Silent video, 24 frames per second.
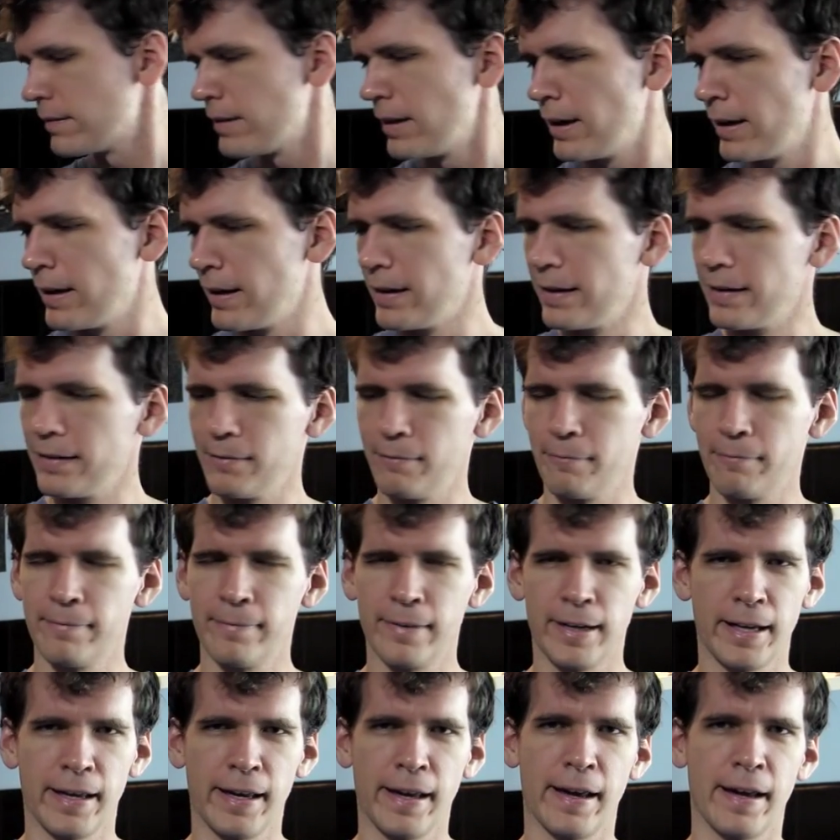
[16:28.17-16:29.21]
uh,
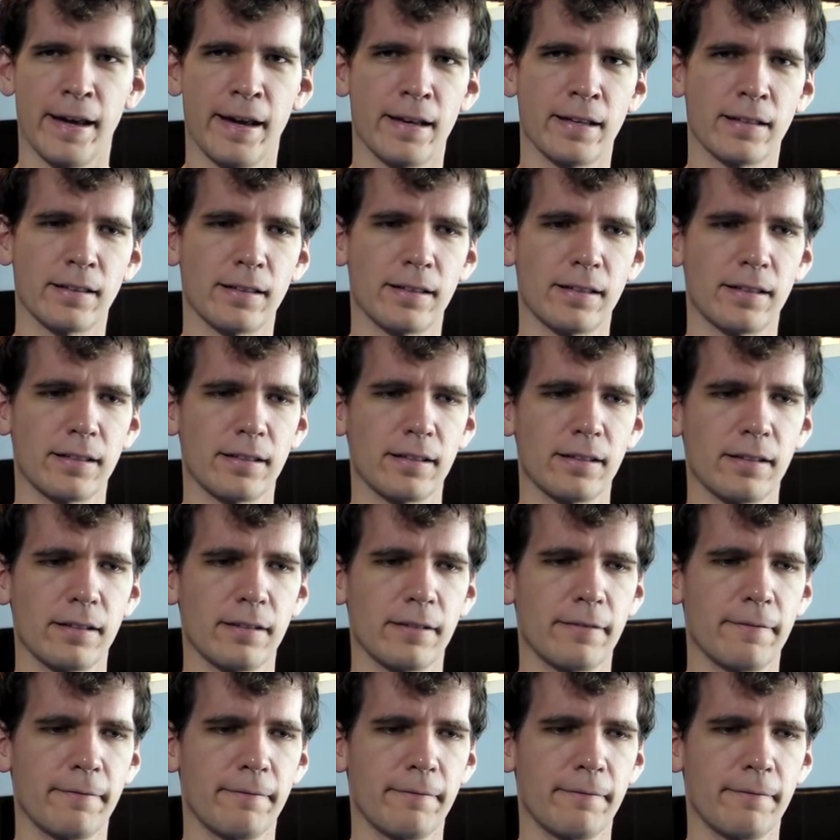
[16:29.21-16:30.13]
my aunt's,